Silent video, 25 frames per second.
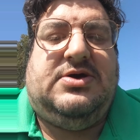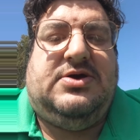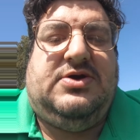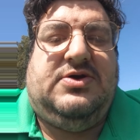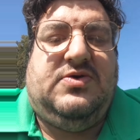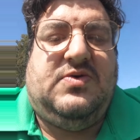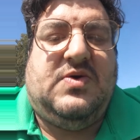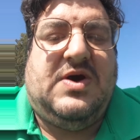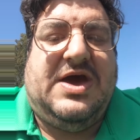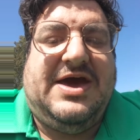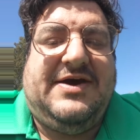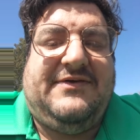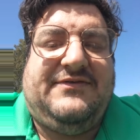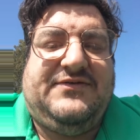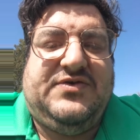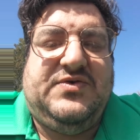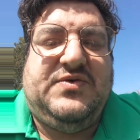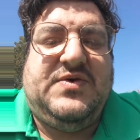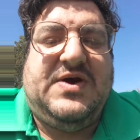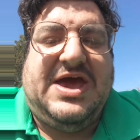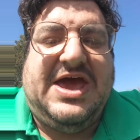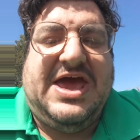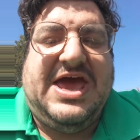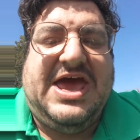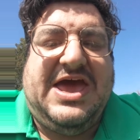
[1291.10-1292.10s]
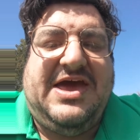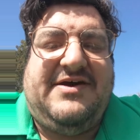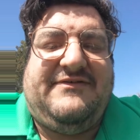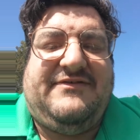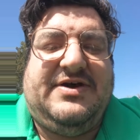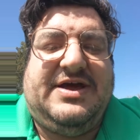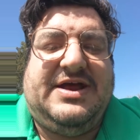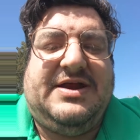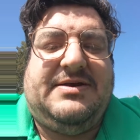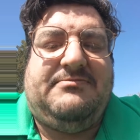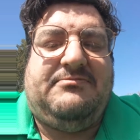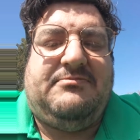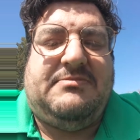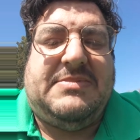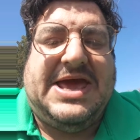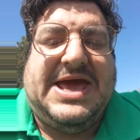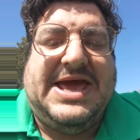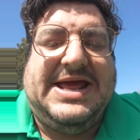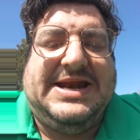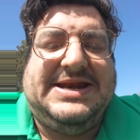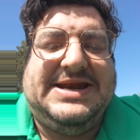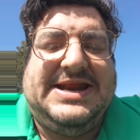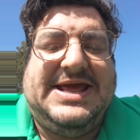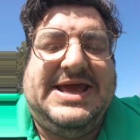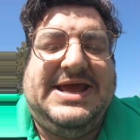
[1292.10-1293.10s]
you have to have
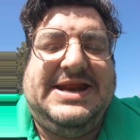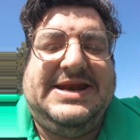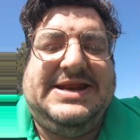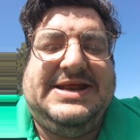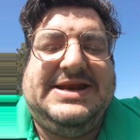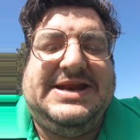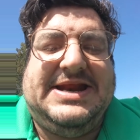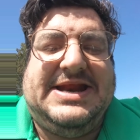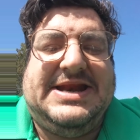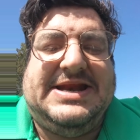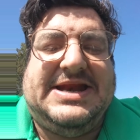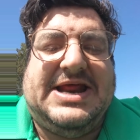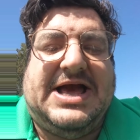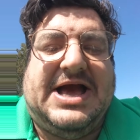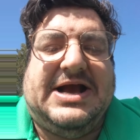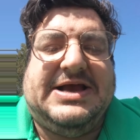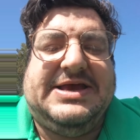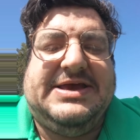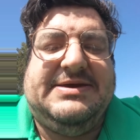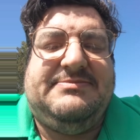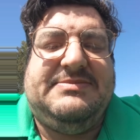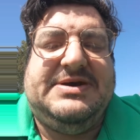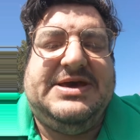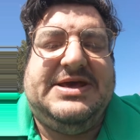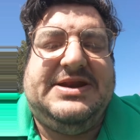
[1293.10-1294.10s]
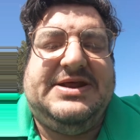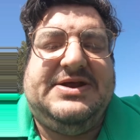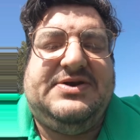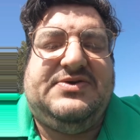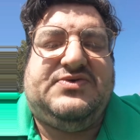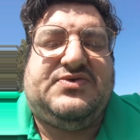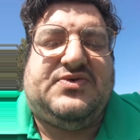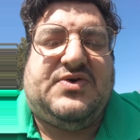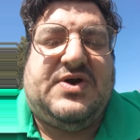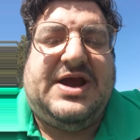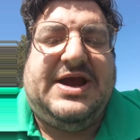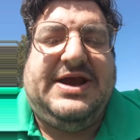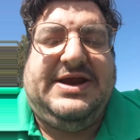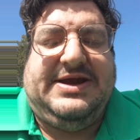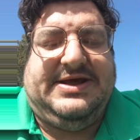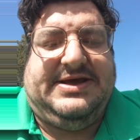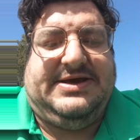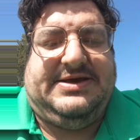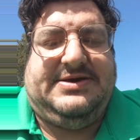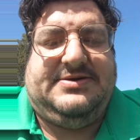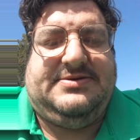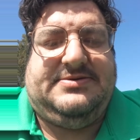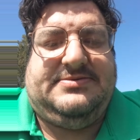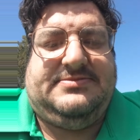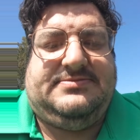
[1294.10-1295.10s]
mandated, documented
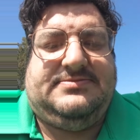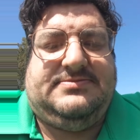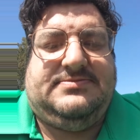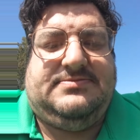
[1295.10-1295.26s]
training.